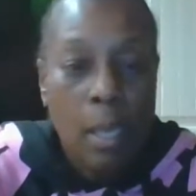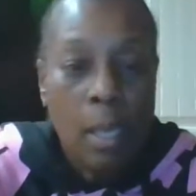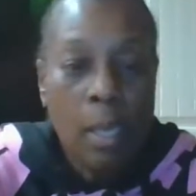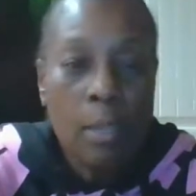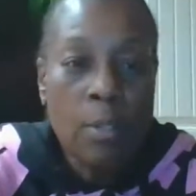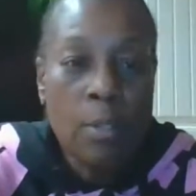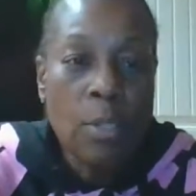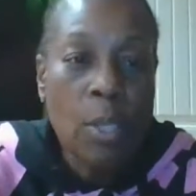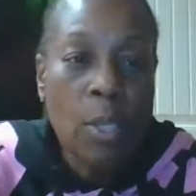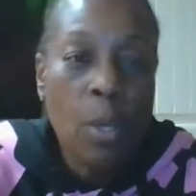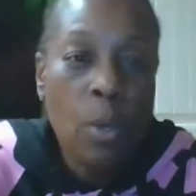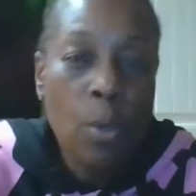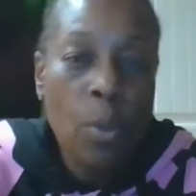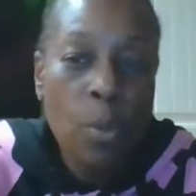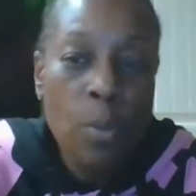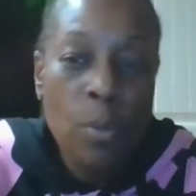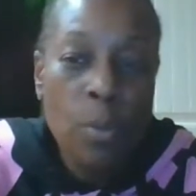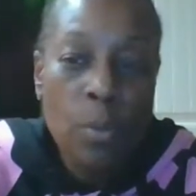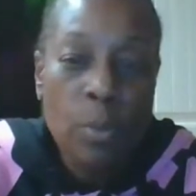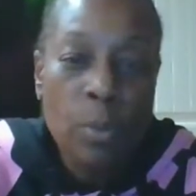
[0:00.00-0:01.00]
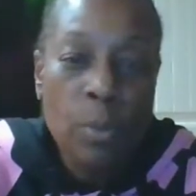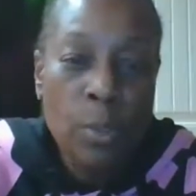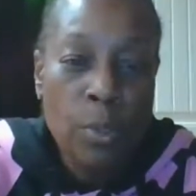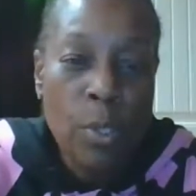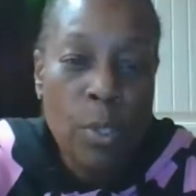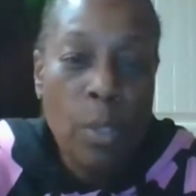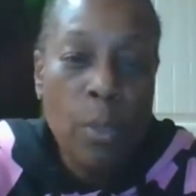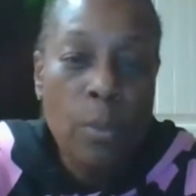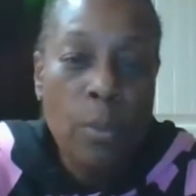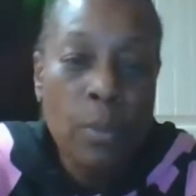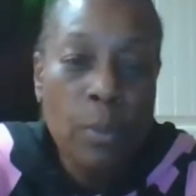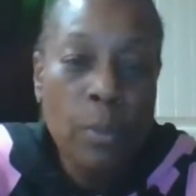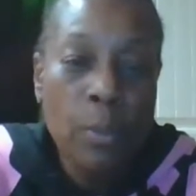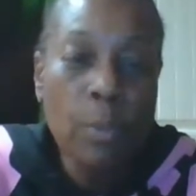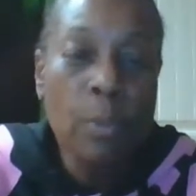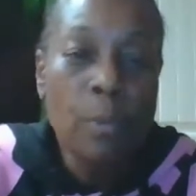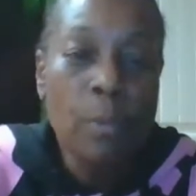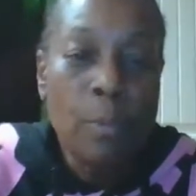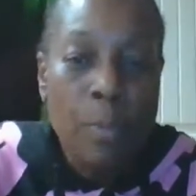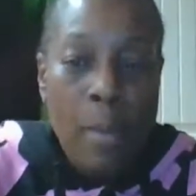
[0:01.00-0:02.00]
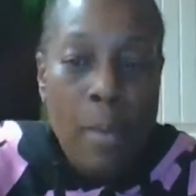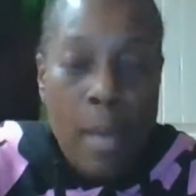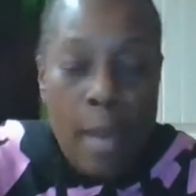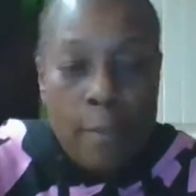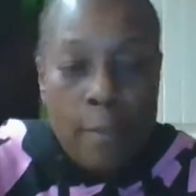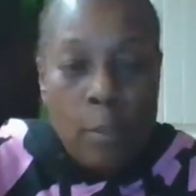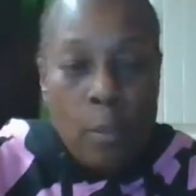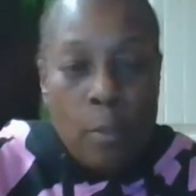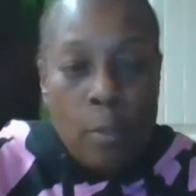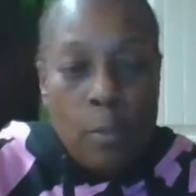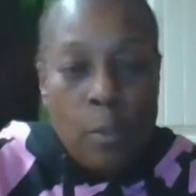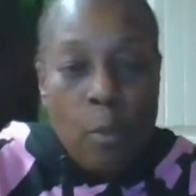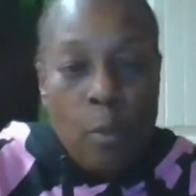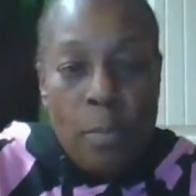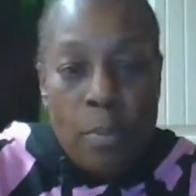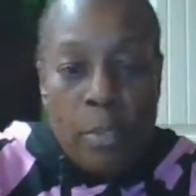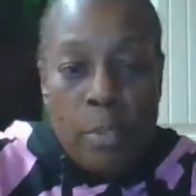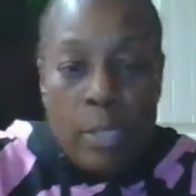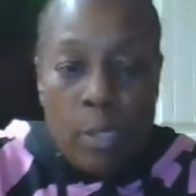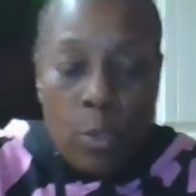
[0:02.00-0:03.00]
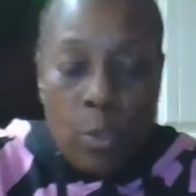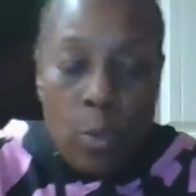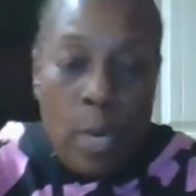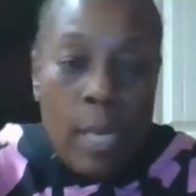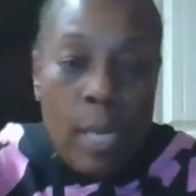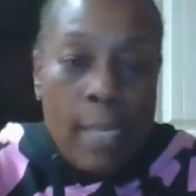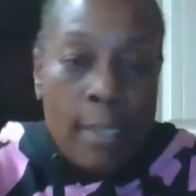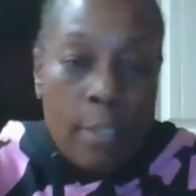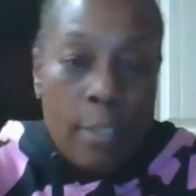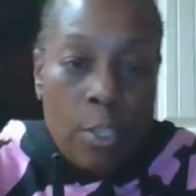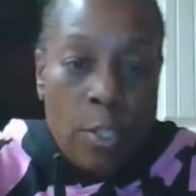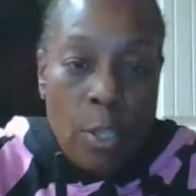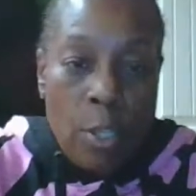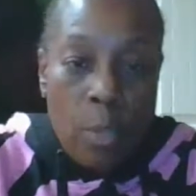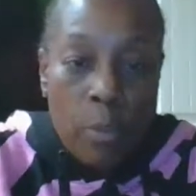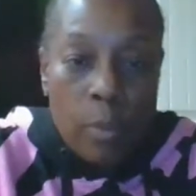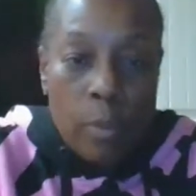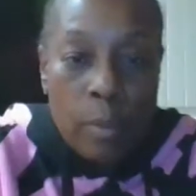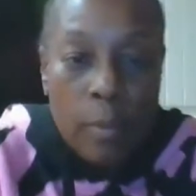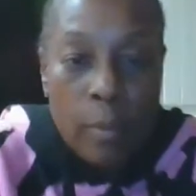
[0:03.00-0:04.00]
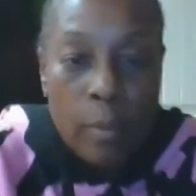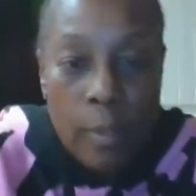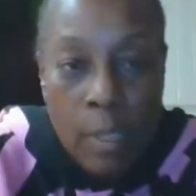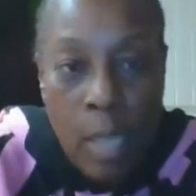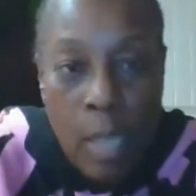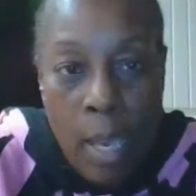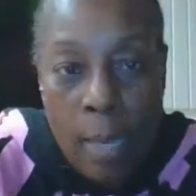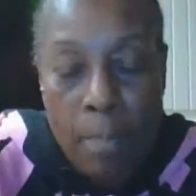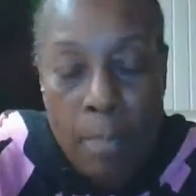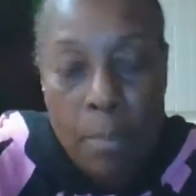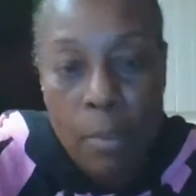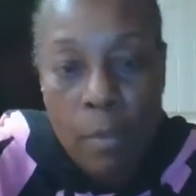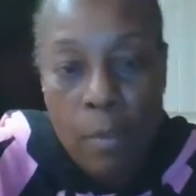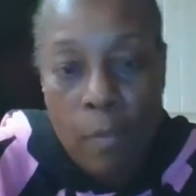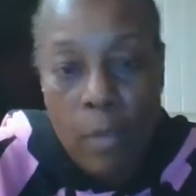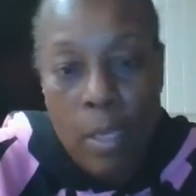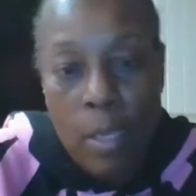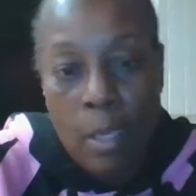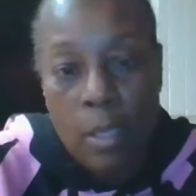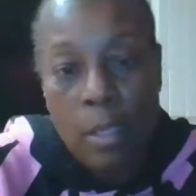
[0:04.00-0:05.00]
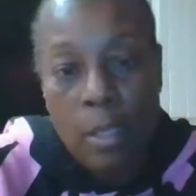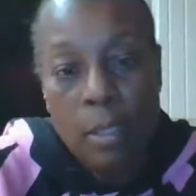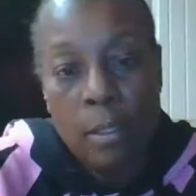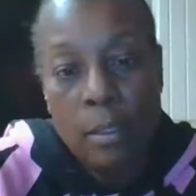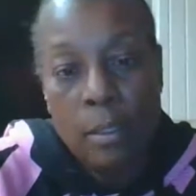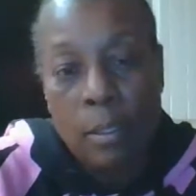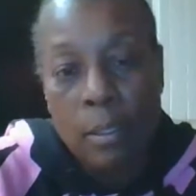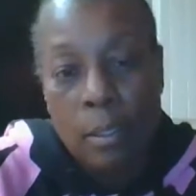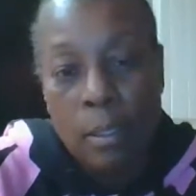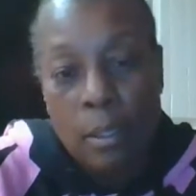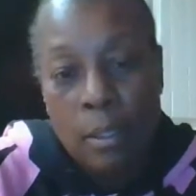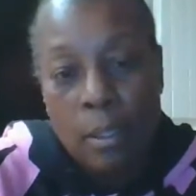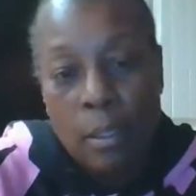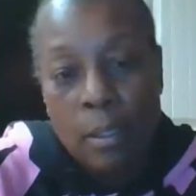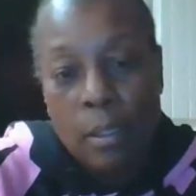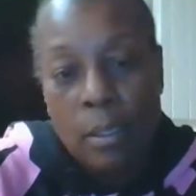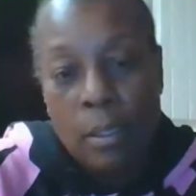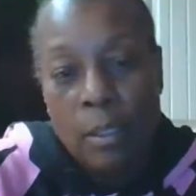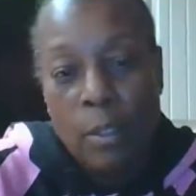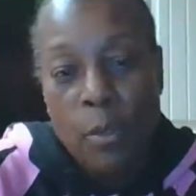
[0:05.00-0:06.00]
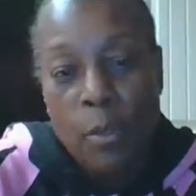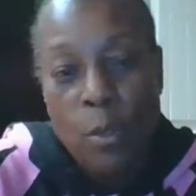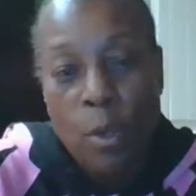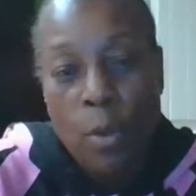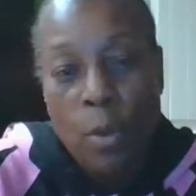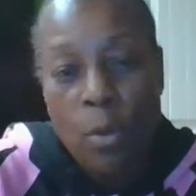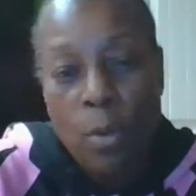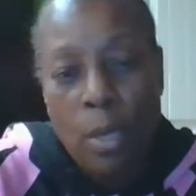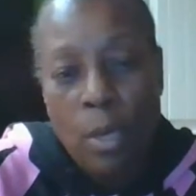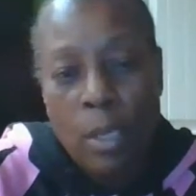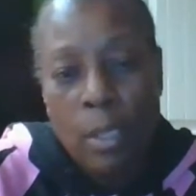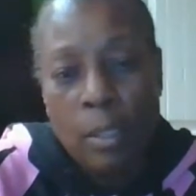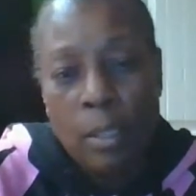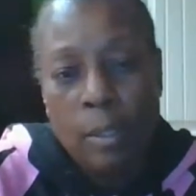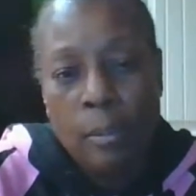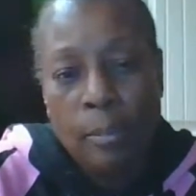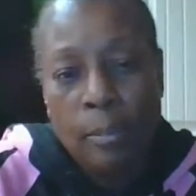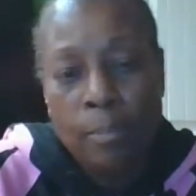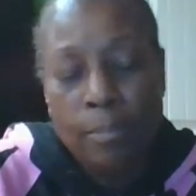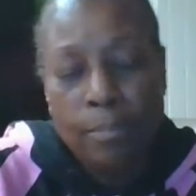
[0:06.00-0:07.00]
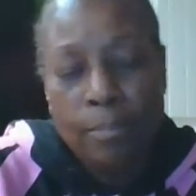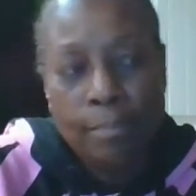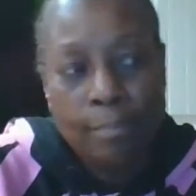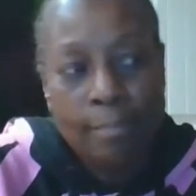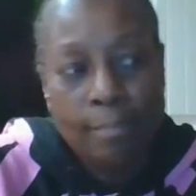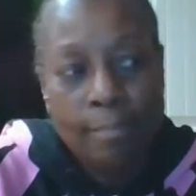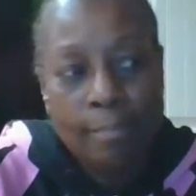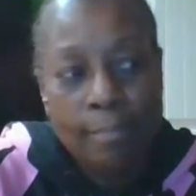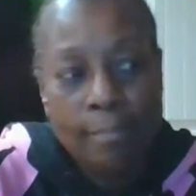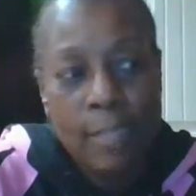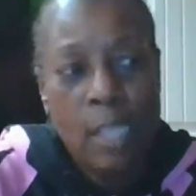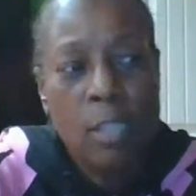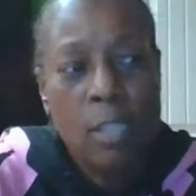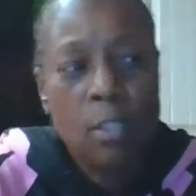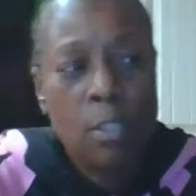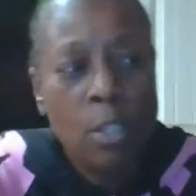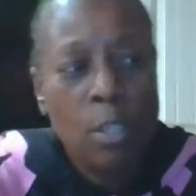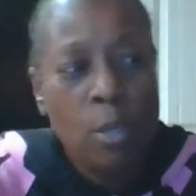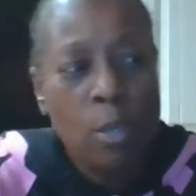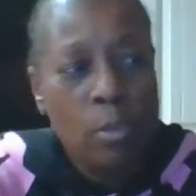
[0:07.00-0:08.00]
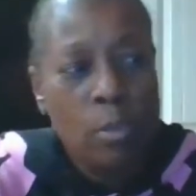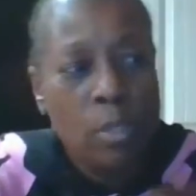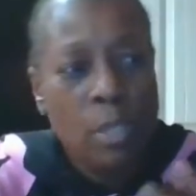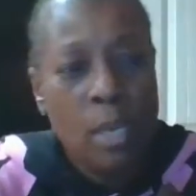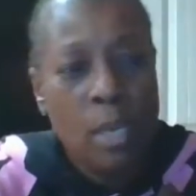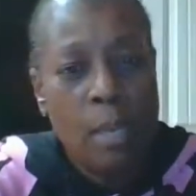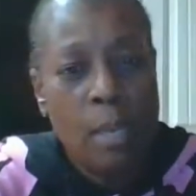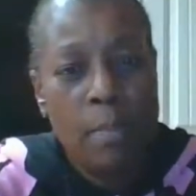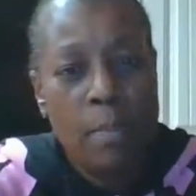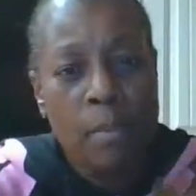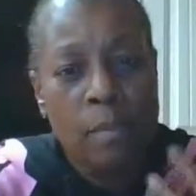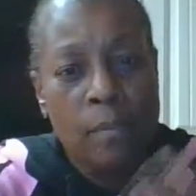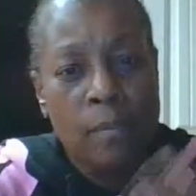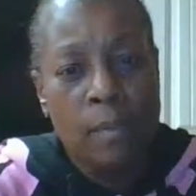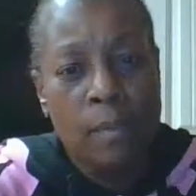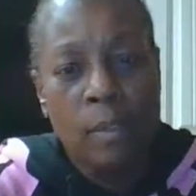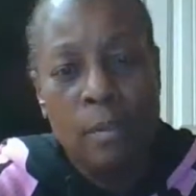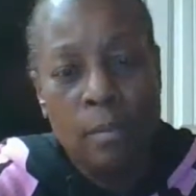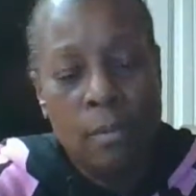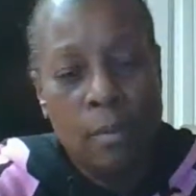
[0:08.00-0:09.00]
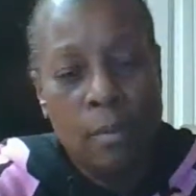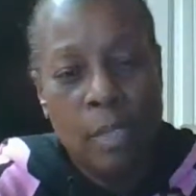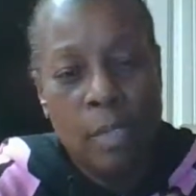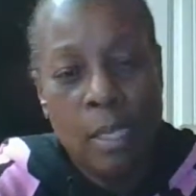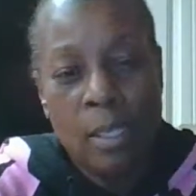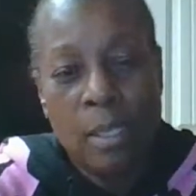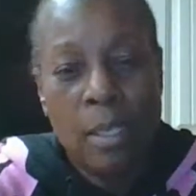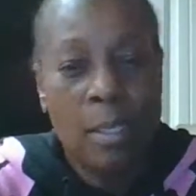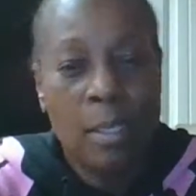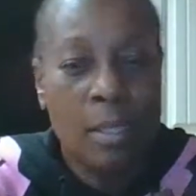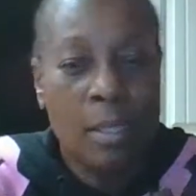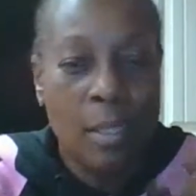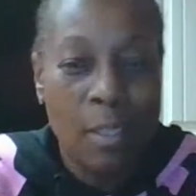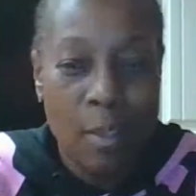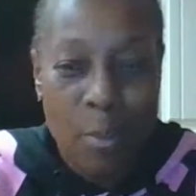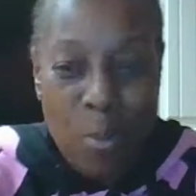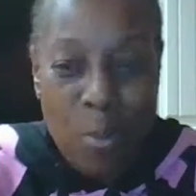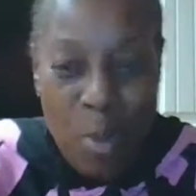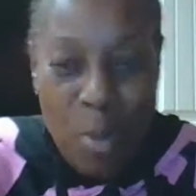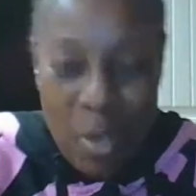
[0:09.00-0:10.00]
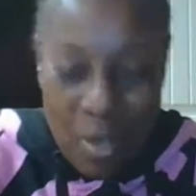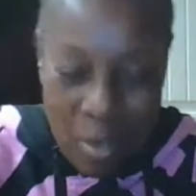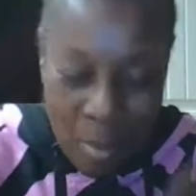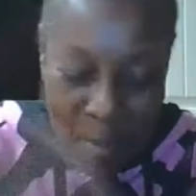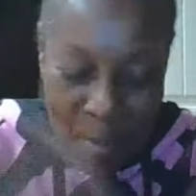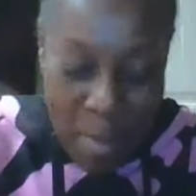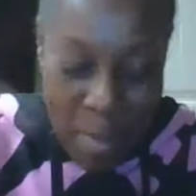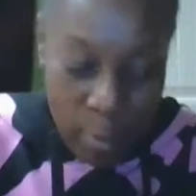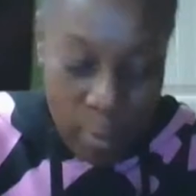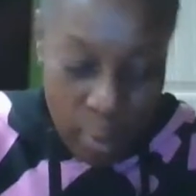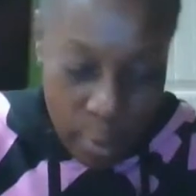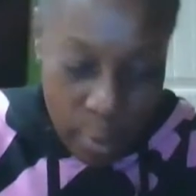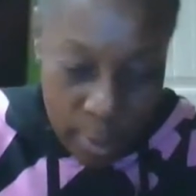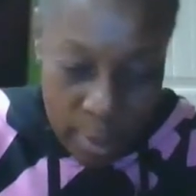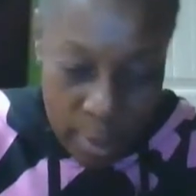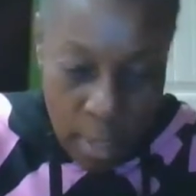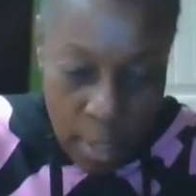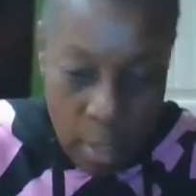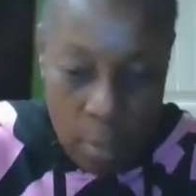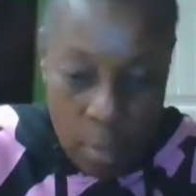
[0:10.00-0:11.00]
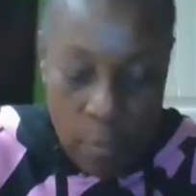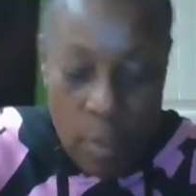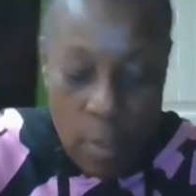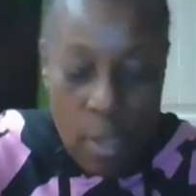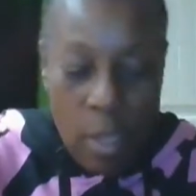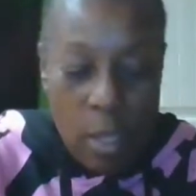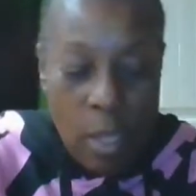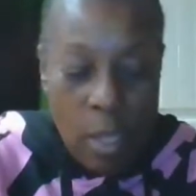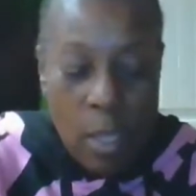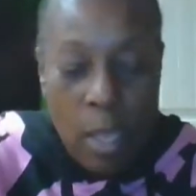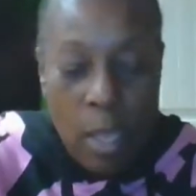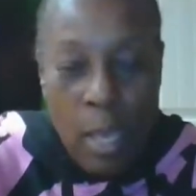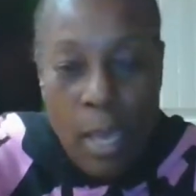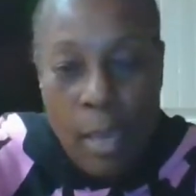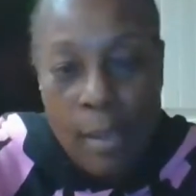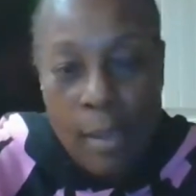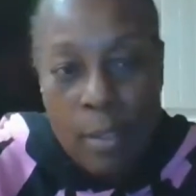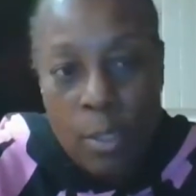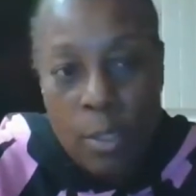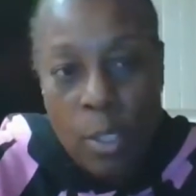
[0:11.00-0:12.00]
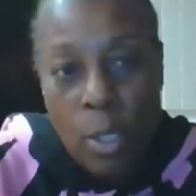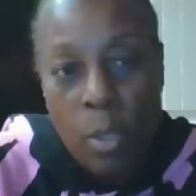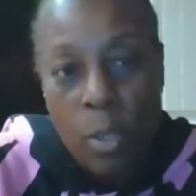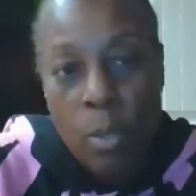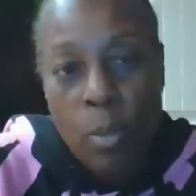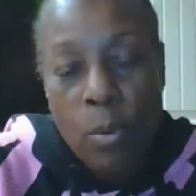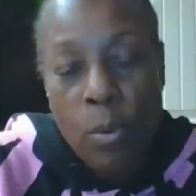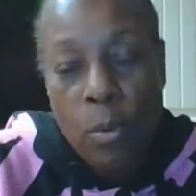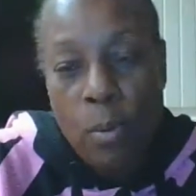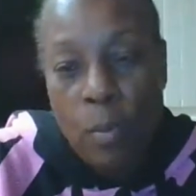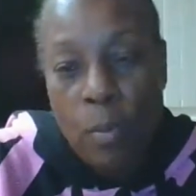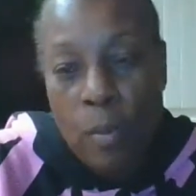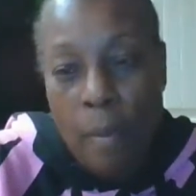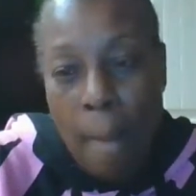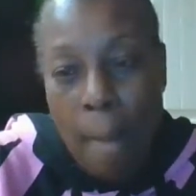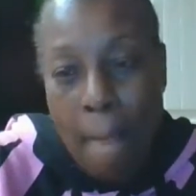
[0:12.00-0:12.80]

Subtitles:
And so, you portray a certain type of, you know, a certain type of, I can't think of the word, about yourself. And so